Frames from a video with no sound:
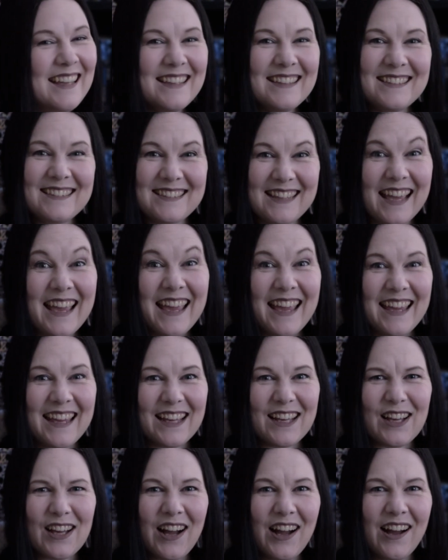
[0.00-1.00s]

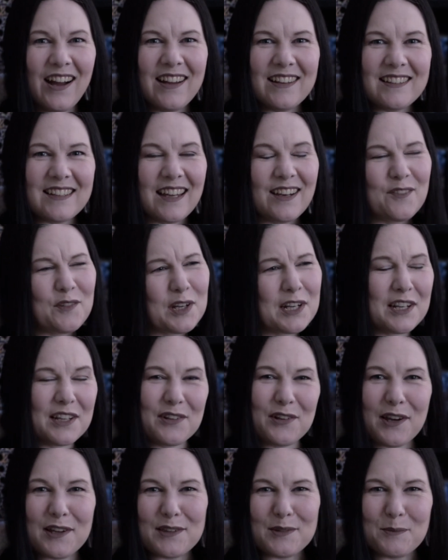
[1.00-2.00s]
say content. We're going to
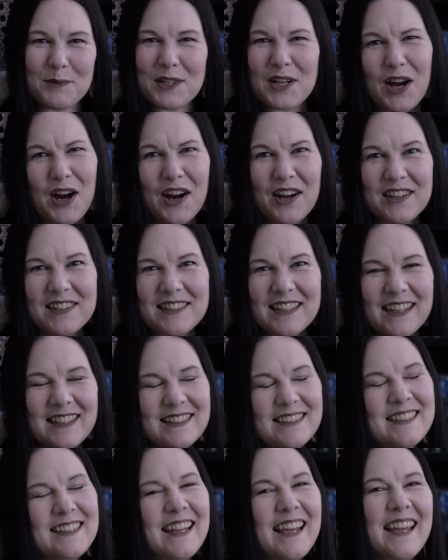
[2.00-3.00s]
create some
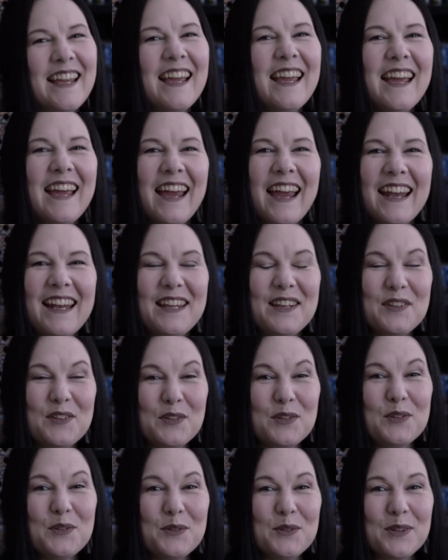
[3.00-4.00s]
content today. And he
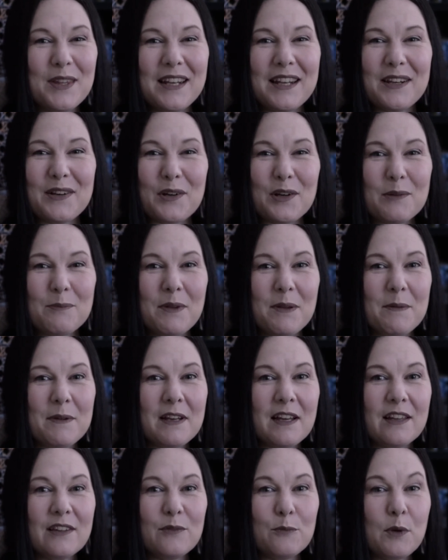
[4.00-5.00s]
knew that it irked me
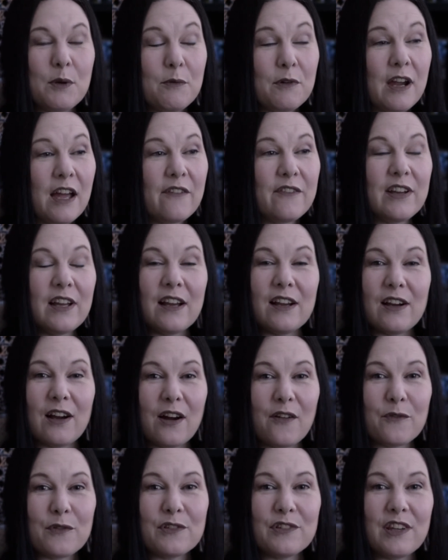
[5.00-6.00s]
because we were having a
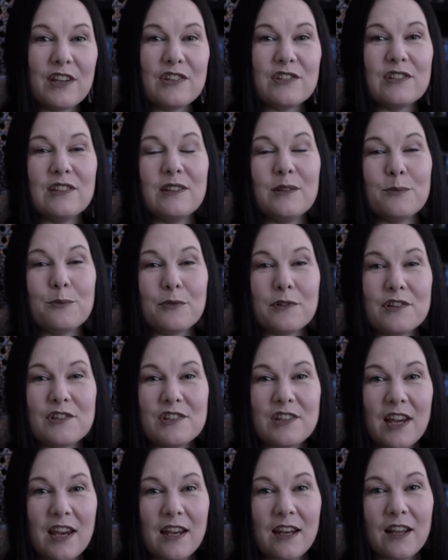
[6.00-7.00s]
conversation and
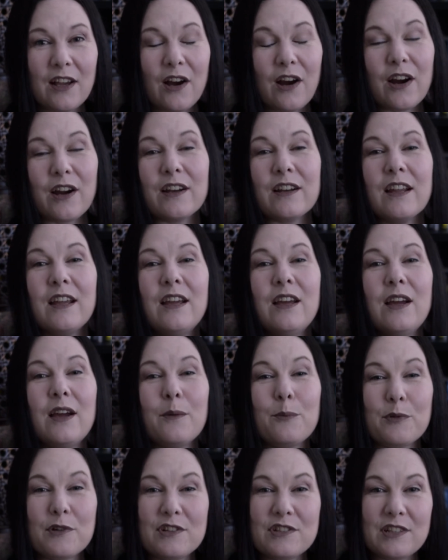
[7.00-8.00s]
appreciating art,
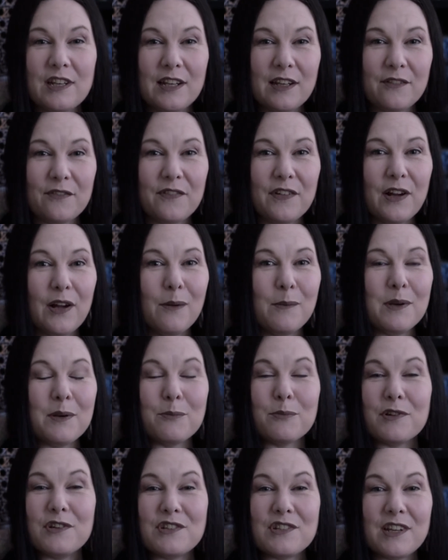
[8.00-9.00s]
appreciating film, and
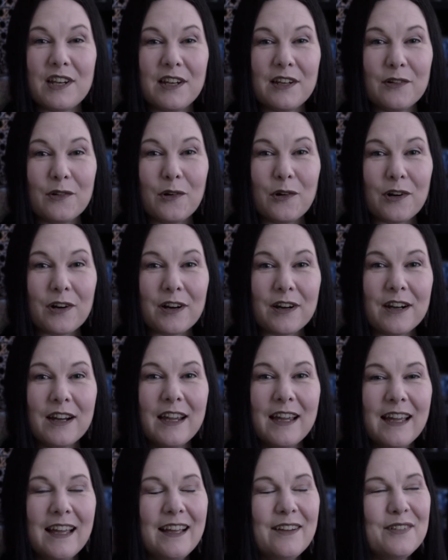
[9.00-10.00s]
appreciating horror.
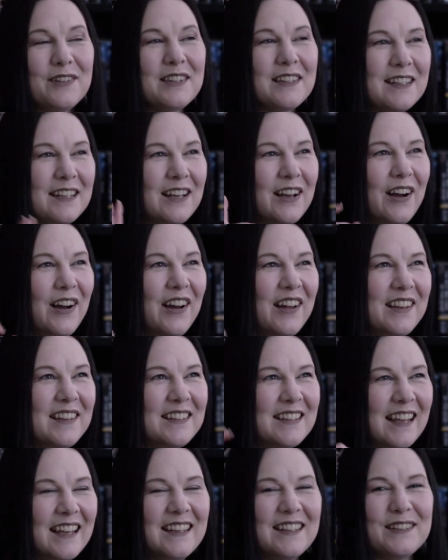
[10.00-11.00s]
It wasn't
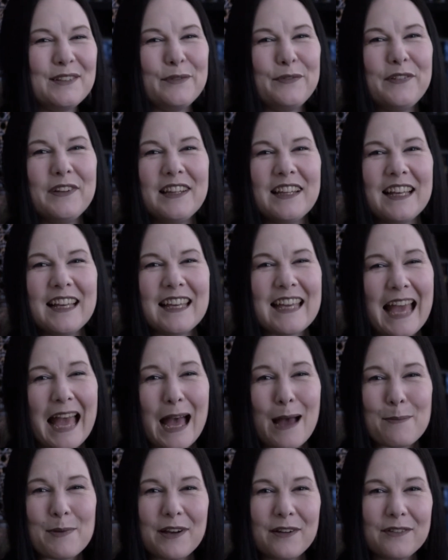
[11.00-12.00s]
content to fill a
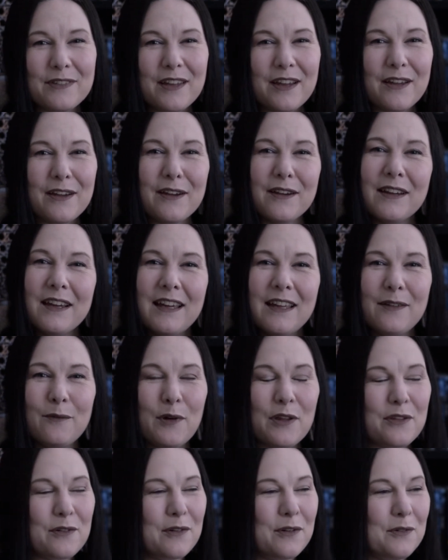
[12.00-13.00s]
gap out there,
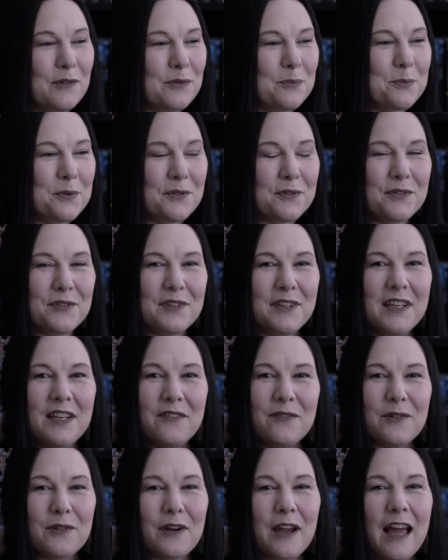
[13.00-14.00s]
whether it was
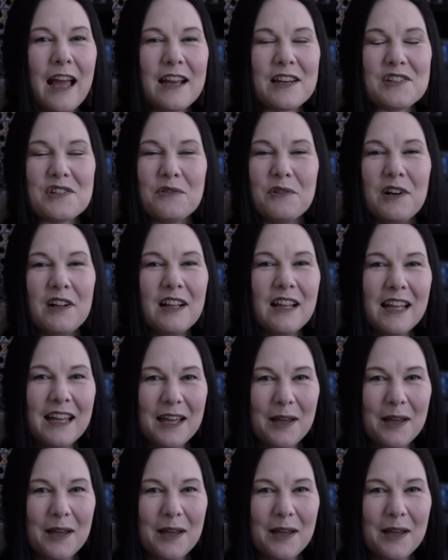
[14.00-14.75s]
perceived or actual,